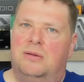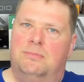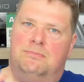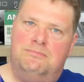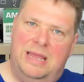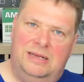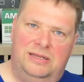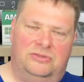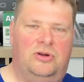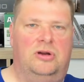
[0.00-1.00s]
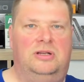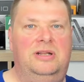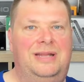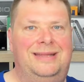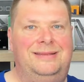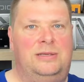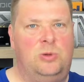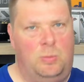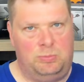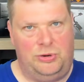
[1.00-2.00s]
mainly targeted at the
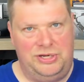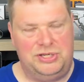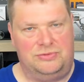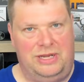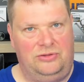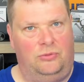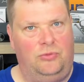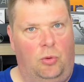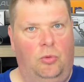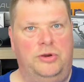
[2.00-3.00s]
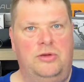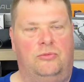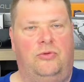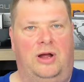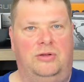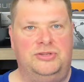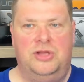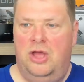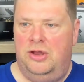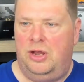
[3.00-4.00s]
compression rate of audiophiles.
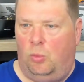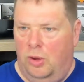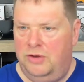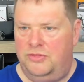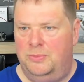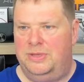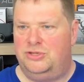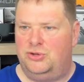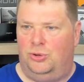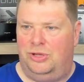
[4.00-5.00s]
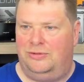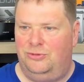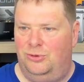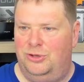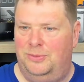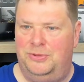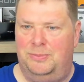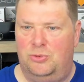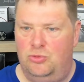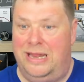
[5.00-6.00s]
Now one of them is called, I have to look it up, the
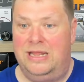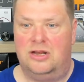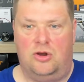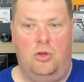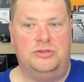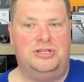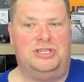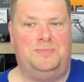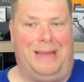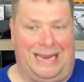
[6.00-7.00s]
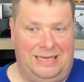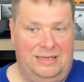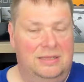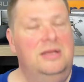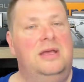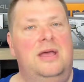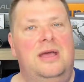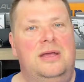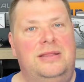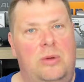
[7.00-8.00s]
Meridian lossless packing.
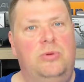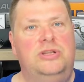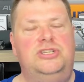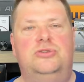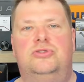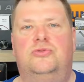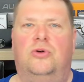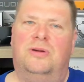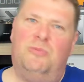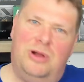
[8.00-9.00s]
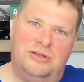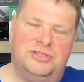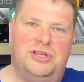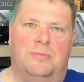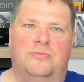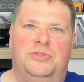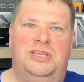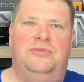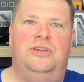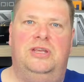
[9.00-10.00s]
That one is used for, well, some
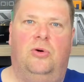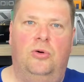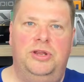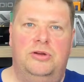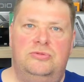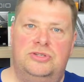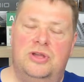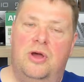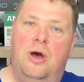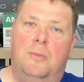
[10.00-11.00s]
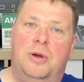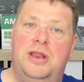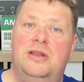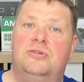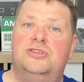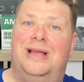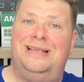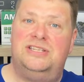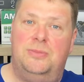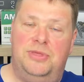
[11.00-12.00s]
DVD audios, but it also
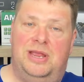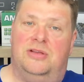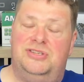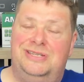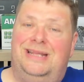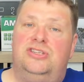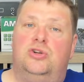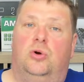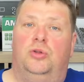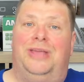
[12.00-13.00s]
has something else and that's called